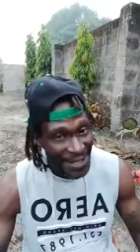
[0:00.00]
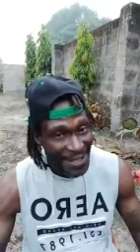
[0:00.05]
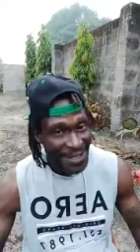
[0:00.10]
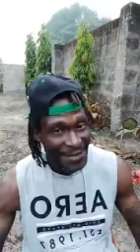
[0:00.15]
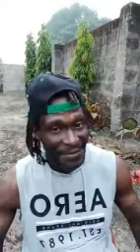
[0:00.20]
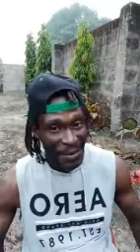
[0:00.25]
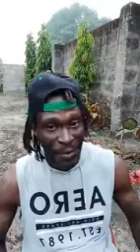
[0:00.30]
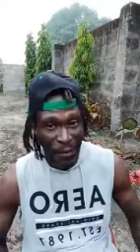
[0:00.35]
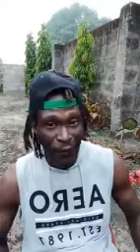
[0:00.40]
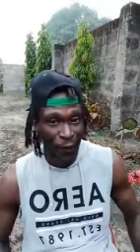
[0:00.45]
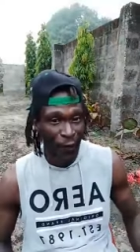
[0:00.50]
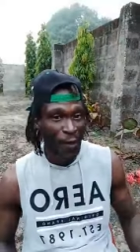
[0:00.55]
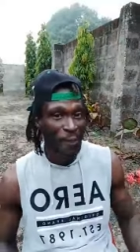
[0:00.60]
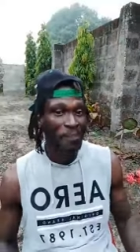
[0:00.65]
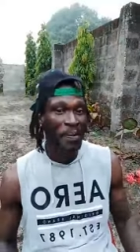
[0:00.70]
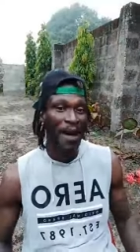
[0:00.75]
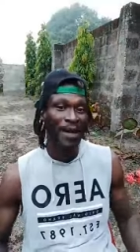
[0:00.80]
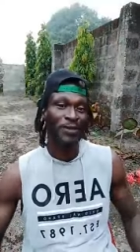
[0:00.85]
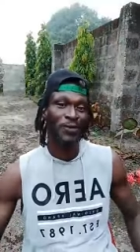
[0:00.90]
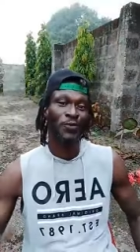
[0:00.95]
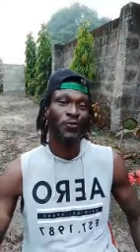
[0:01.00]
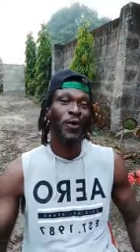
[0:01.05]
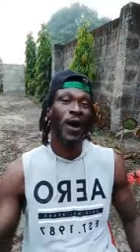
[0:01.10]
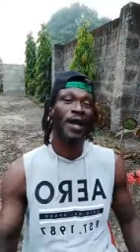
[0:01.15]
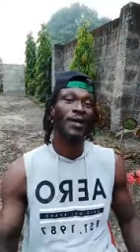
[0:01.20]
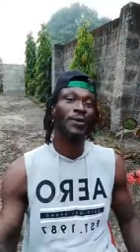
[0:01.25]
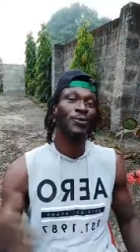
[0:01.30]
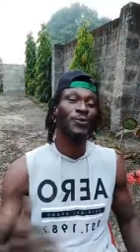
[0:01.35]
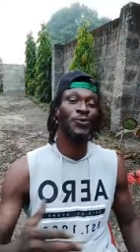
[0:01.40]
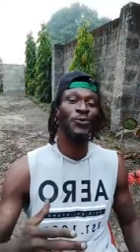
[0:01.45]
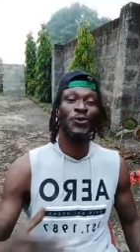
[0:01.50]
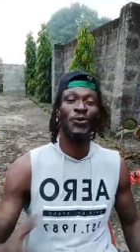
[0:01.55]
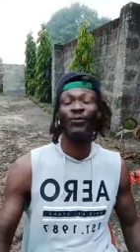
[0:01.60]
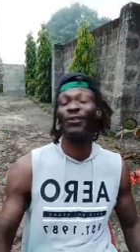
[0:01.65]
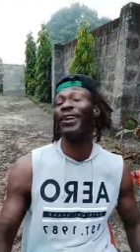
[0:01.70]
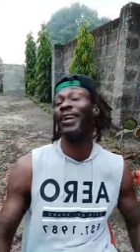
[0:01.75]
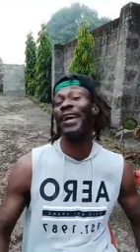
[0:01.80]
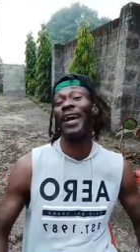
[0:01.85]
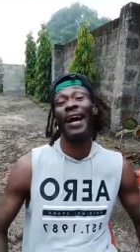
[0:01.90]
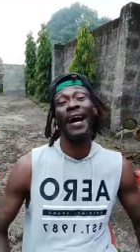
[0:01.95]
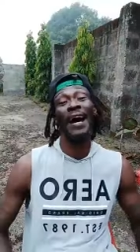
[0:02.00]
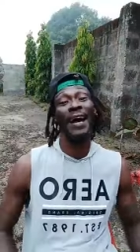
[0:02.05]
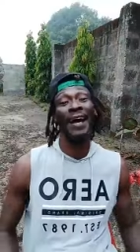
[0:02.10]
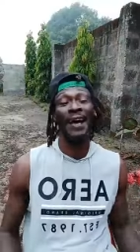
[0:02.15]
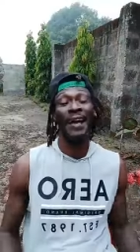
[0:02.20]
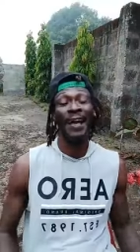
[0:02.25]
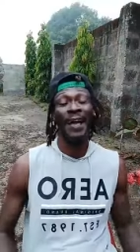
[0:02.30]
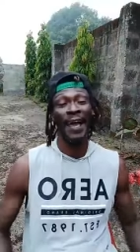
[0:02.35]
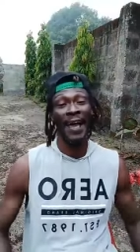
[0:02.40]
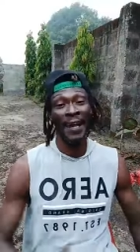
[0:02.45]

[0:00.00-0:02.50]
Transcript: Maybe for the past 1, 2, 3 years, it